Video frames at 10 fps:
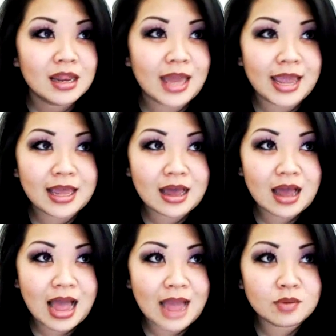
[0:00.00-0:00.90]
Like,
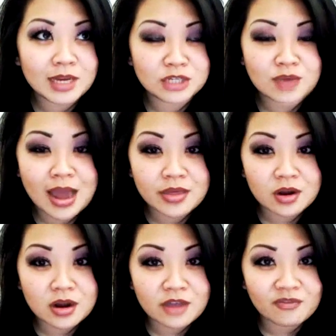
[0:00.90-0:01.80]
I would much
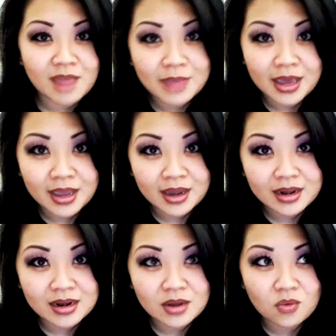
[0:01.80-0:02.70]
rather, if my
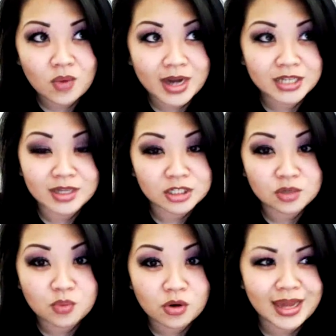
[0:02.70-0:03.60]
man wanted to watch a
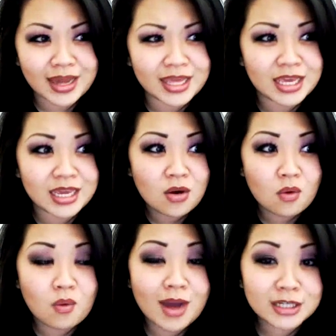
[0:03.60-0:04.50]
little porn, that he
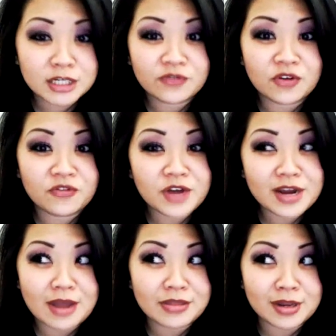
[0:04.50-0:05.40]
watched it for
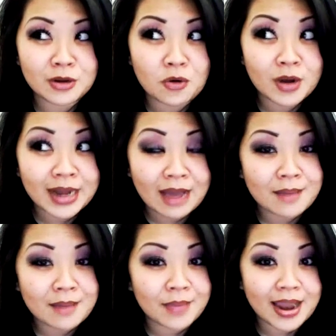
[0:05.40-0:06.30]
free rather than going
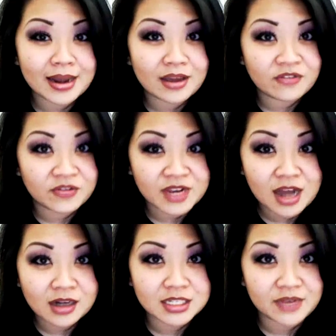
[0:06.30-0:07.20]
out and buying a $50
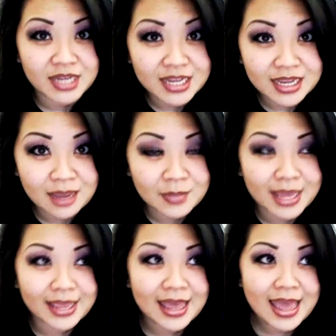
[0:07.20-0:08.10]
DVD. I'm
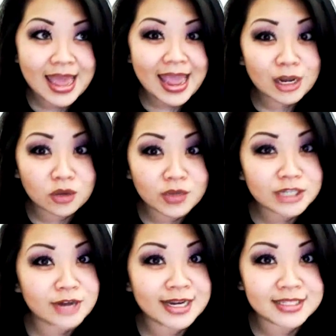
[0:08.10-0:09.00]
like, hey, look, we
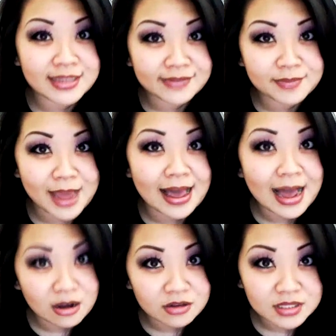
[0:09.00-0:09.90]
trying to save to buy a
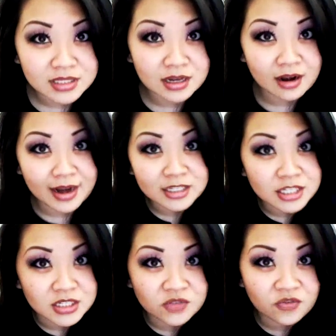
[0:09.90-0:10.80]
house, all right?
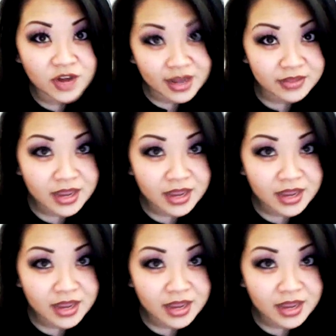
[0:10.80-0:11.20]
This shit's free on